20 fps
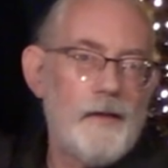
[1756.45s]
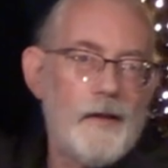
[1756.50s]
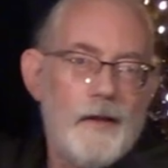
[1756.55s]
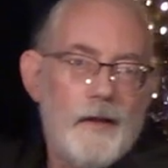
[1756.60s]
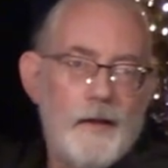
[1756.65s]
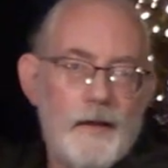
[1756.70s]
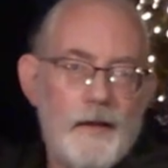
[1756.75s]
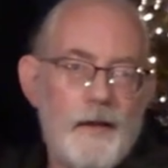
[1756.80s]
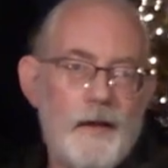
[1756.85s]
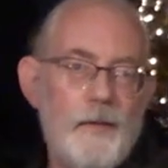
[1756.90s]
to
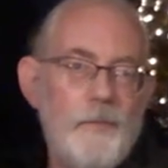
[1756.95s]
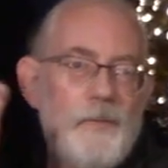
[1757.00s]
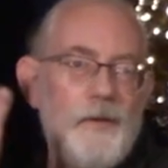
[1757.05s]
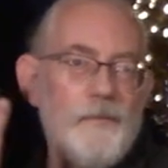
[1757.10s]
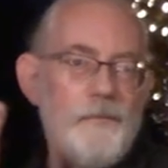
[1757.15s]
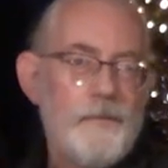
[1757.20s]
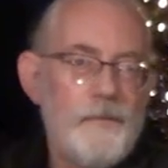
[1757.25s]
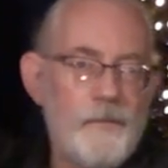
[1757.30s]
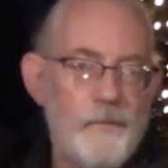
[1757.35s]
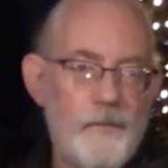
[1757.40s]
kind of come
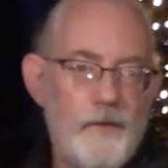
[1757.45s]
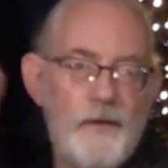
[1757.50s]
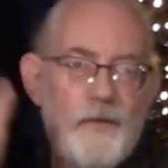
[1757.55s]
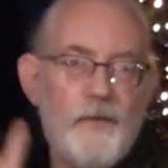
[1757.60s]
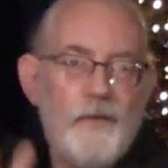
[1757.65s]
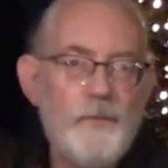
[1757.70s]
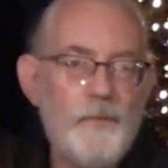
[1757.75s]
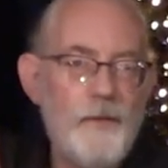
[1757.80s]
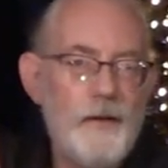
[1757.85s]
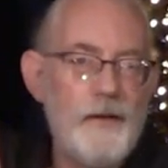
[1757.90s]
in from
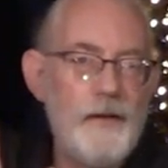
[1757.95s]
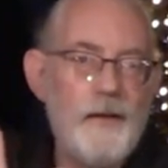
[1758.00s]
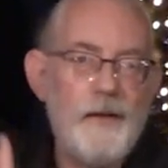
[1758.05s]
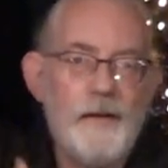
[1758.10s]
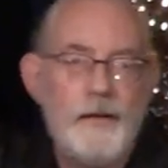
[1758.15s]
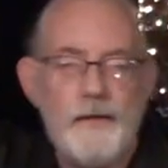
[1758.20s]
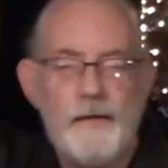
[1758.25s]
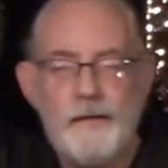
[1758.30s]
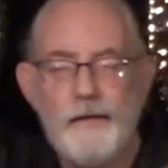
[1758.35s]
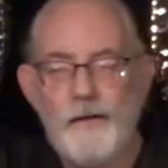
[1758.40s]
this
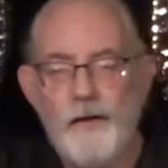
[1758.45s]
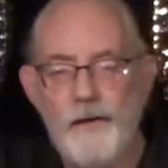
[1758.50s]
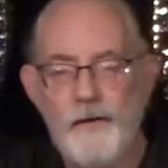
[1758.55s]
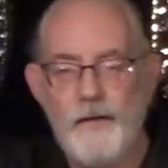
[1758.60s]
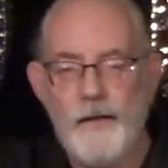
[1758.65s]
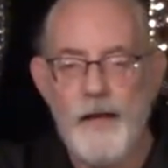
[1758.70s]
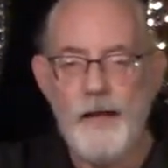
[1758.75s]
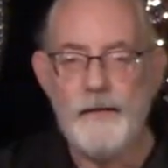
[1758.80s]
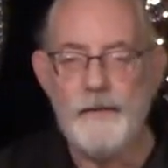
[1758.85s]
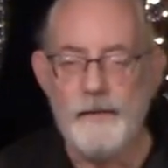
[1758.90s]
way and all
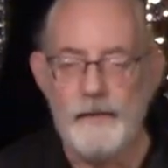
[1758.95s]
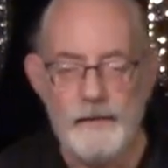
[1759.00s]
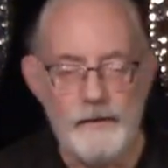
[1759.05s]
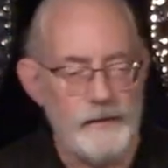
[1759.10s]
that